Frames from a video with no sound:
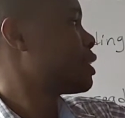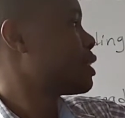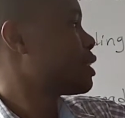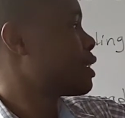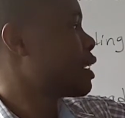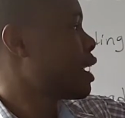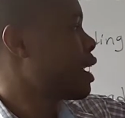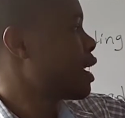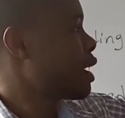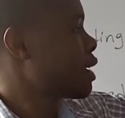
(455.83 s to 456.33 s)

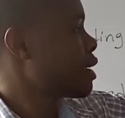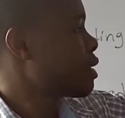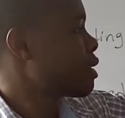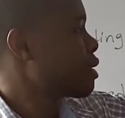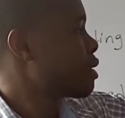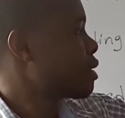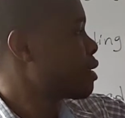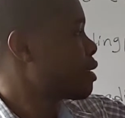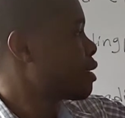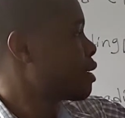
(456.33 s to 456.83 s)

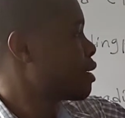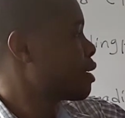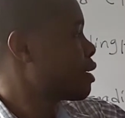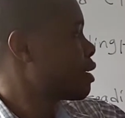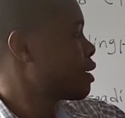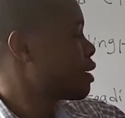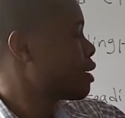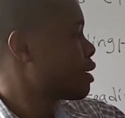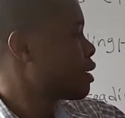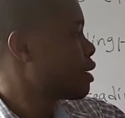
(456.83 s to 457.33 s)
10
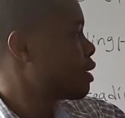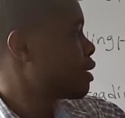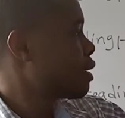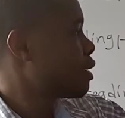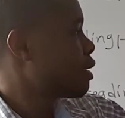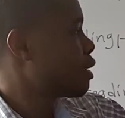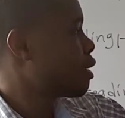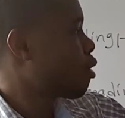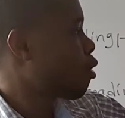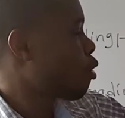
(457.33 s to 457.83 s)

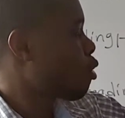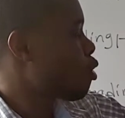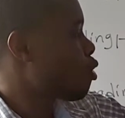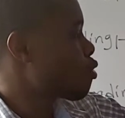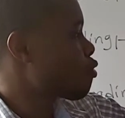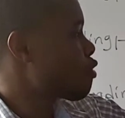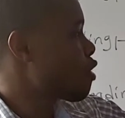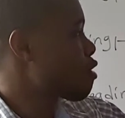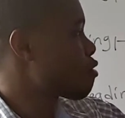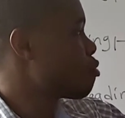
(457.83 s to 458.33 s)
or
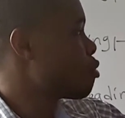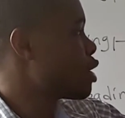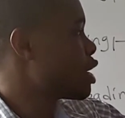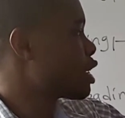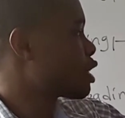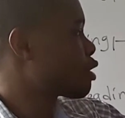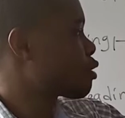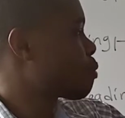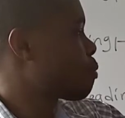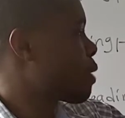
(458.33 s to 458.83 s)
5
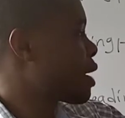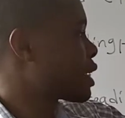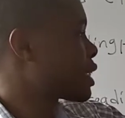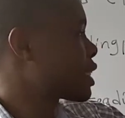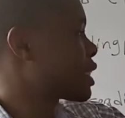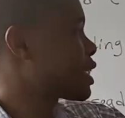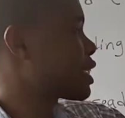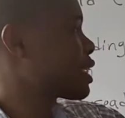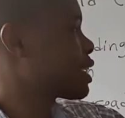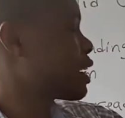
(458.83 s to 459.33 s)
minutes
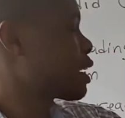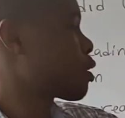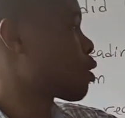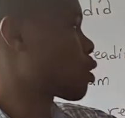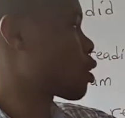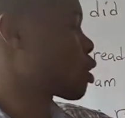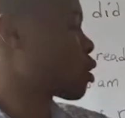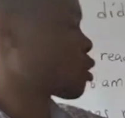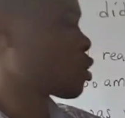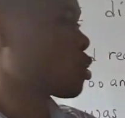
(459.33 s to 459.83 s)
past 10
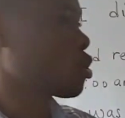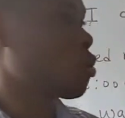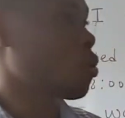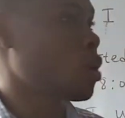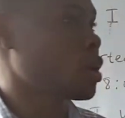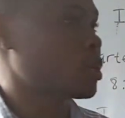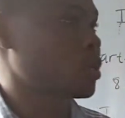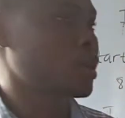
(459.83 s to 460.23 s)
o'clock, or what